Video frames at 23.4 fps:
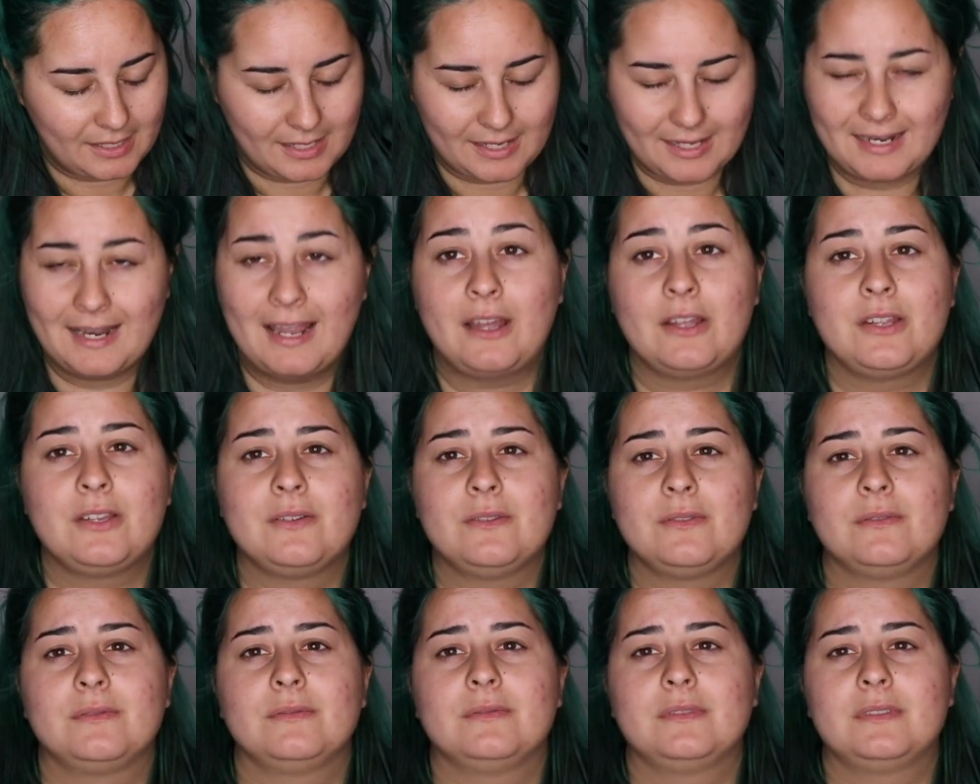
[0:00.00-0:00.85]
and how
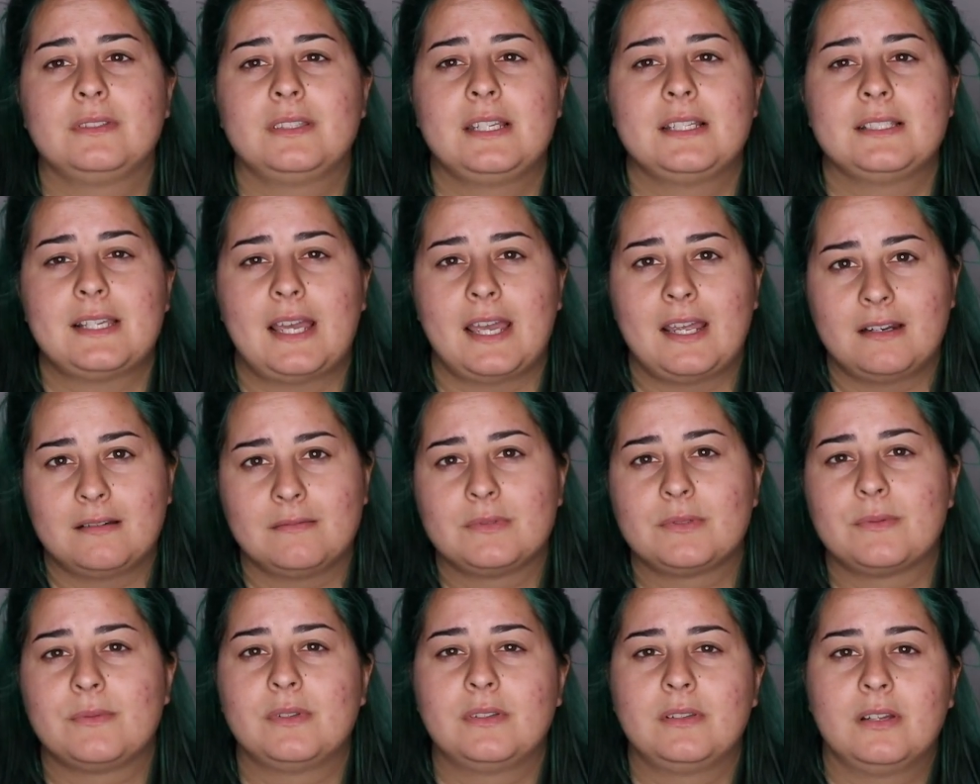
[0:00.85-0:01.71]
you these
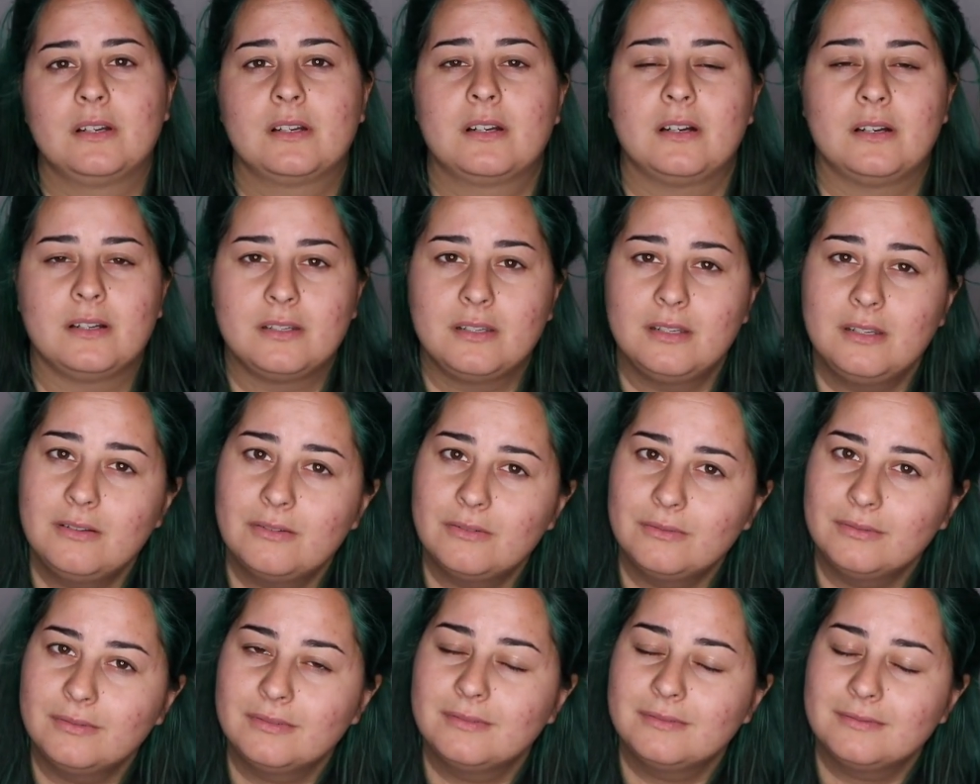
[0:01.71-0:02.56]
items will look on
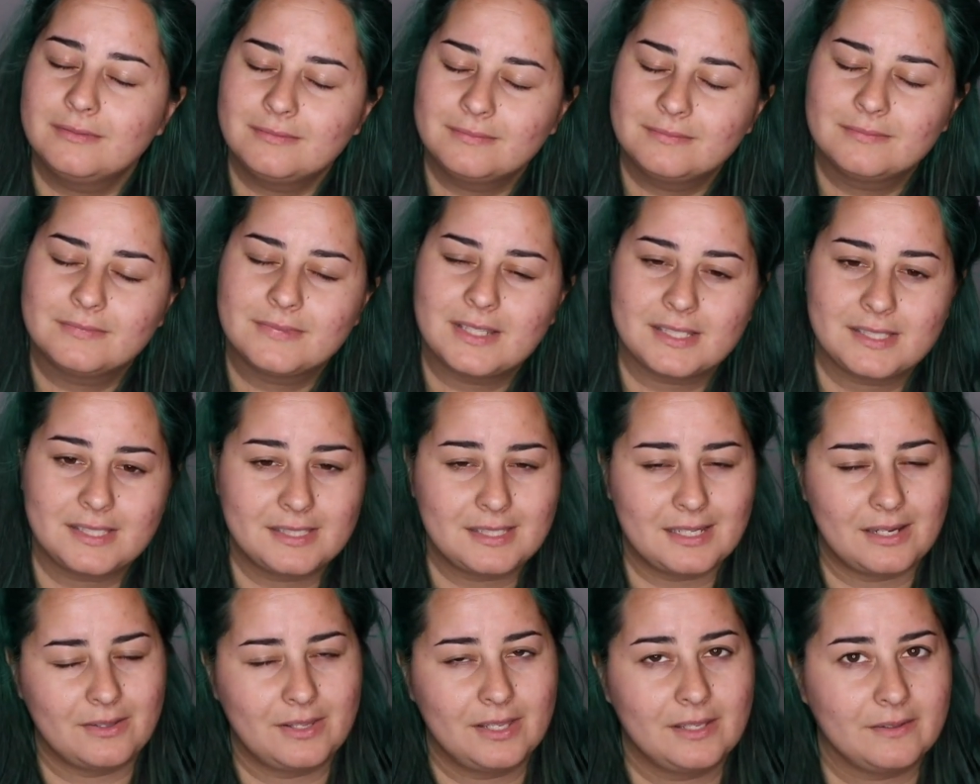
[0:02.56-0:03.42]
you. This
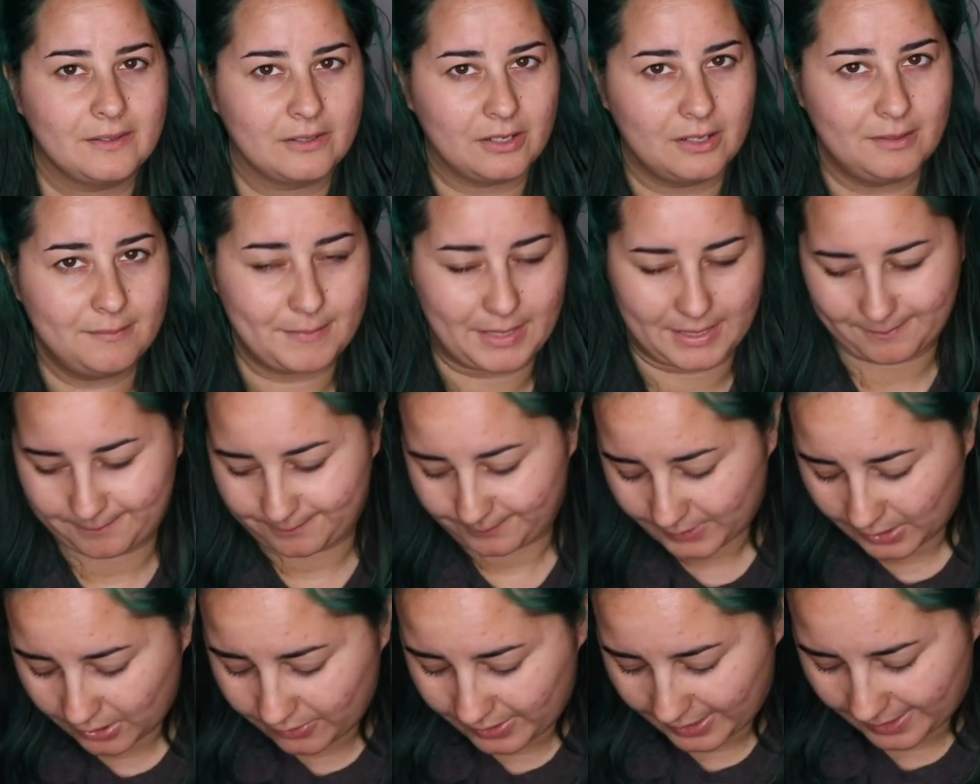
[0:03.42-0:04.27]
is how they look on me.
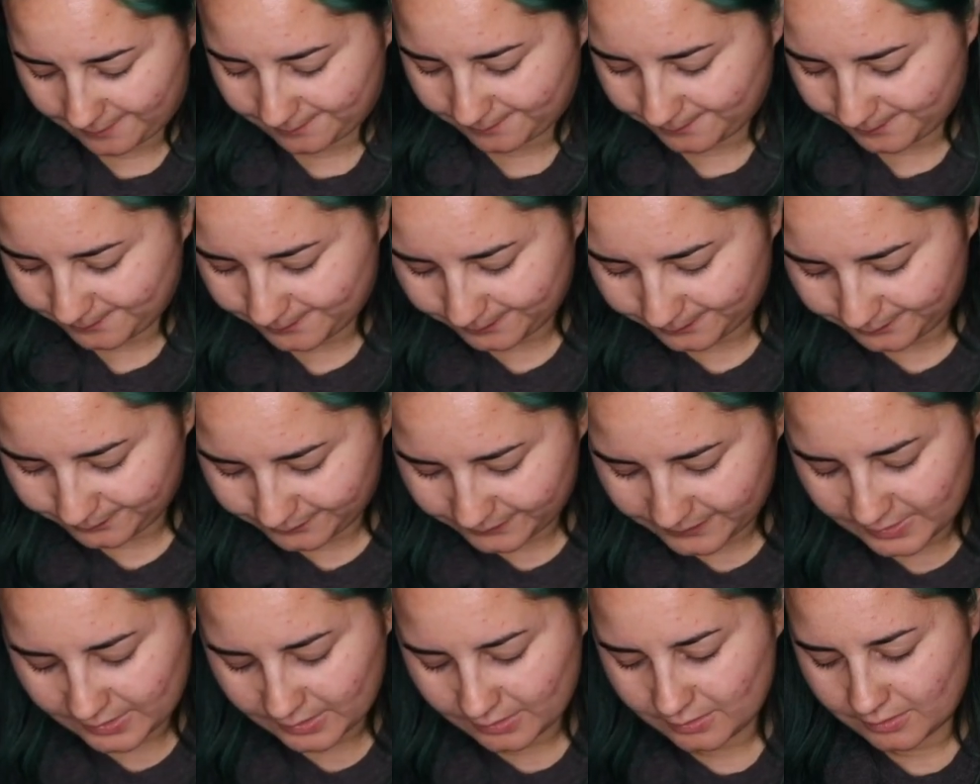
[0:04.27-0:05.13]
Okay,
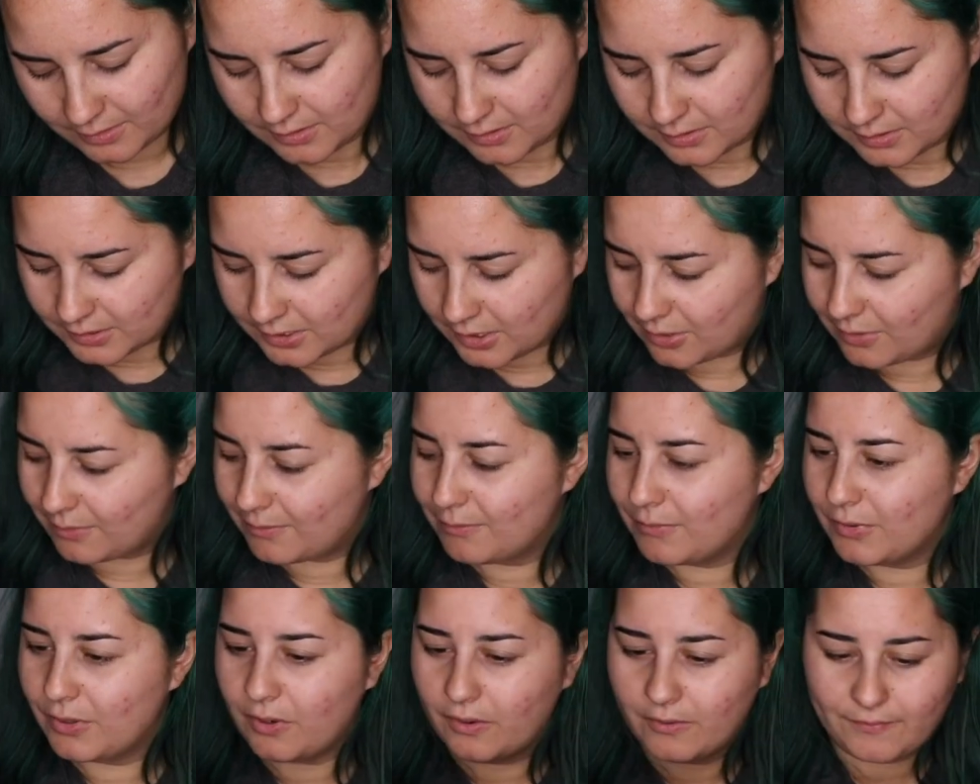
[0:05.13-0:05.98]
so
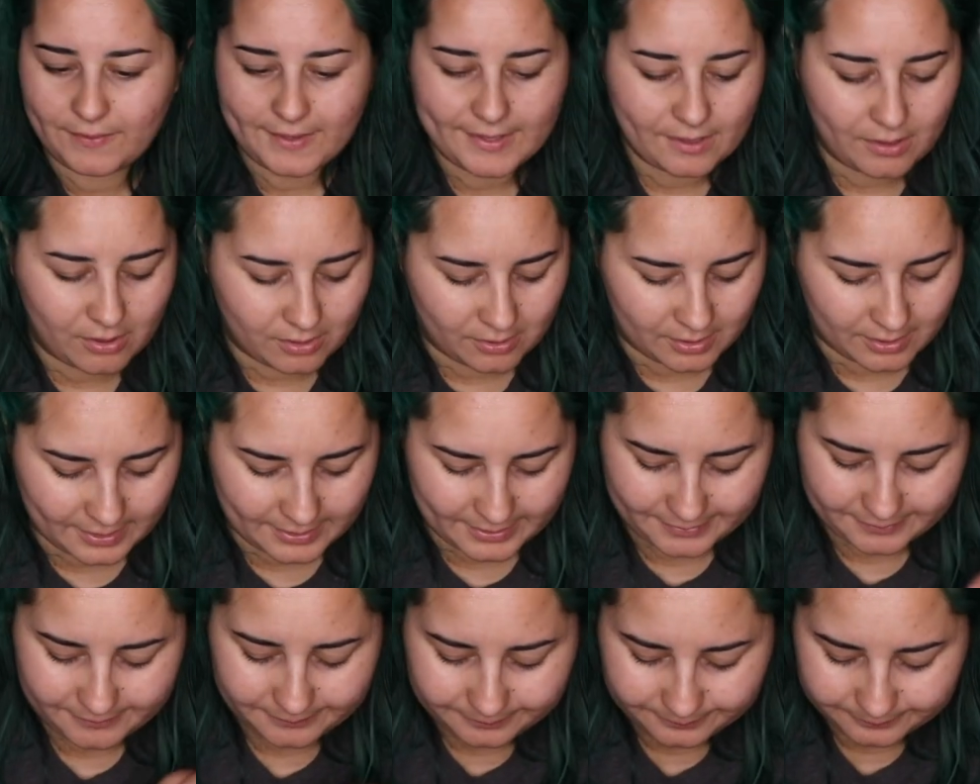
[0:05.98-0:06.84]
moving
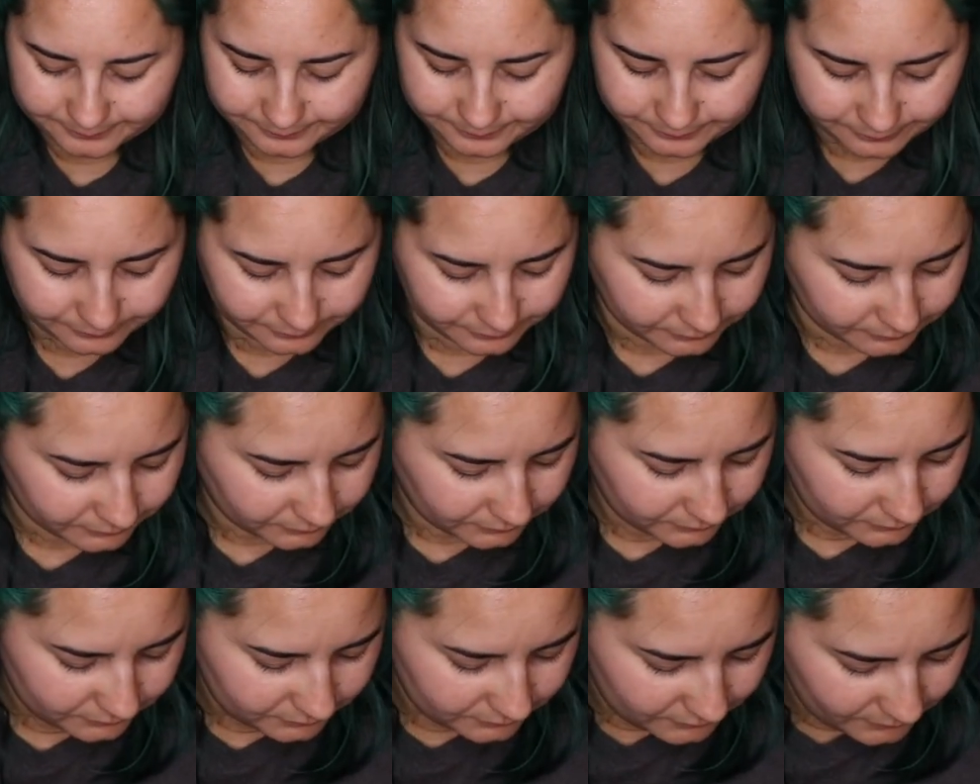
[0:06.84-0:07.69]
on.
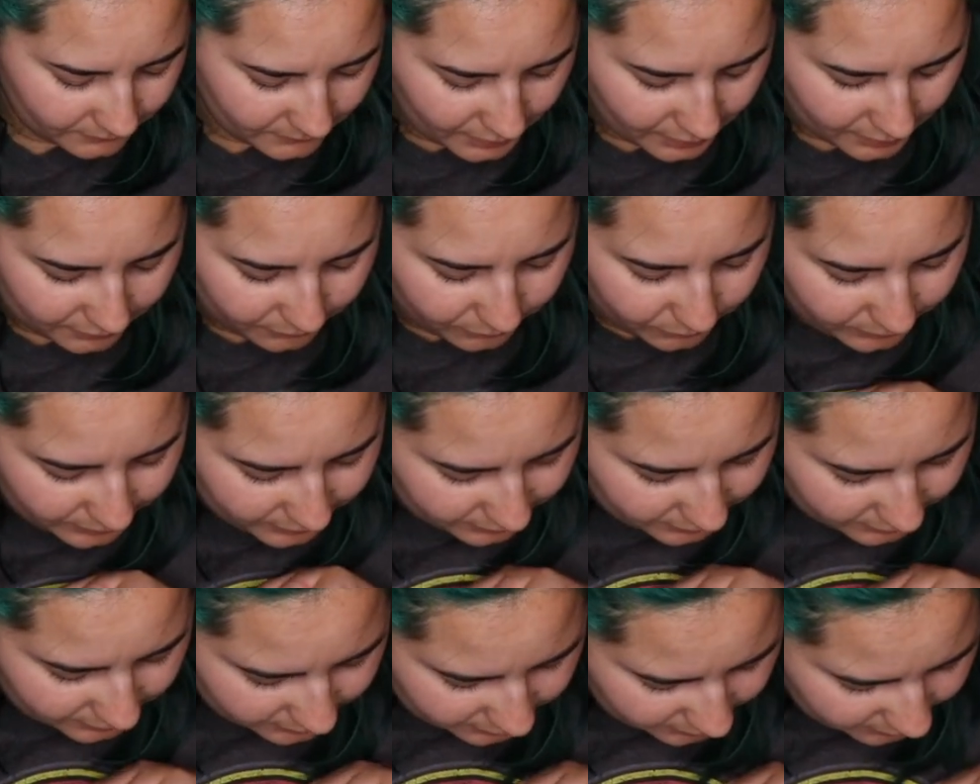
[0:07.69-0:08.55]

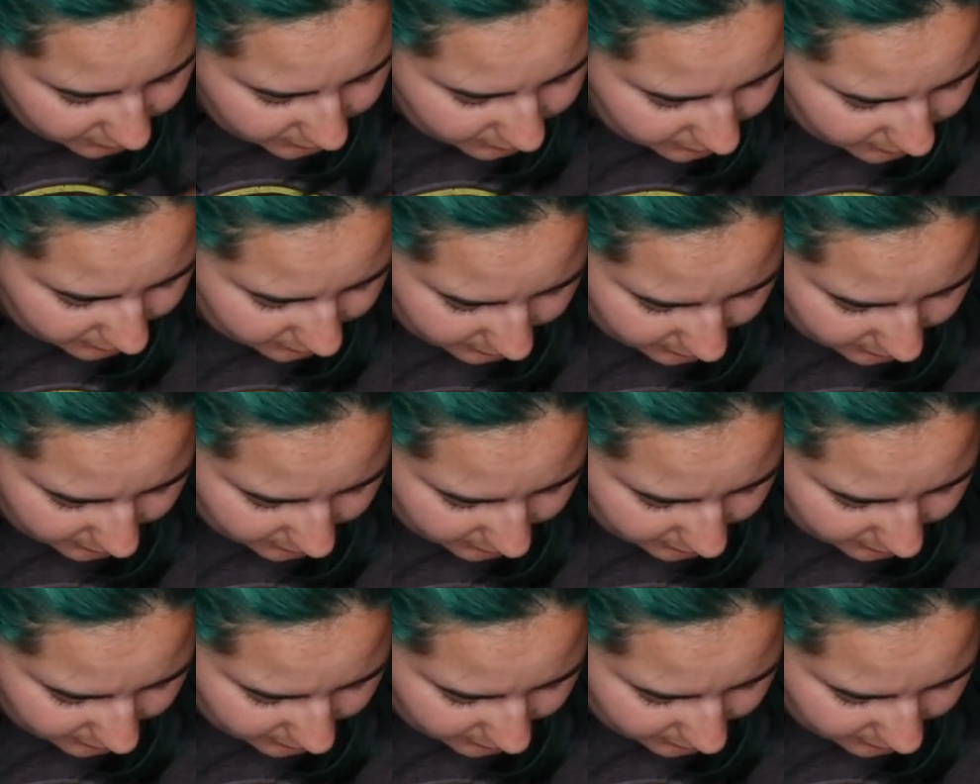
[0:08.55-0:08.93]
What is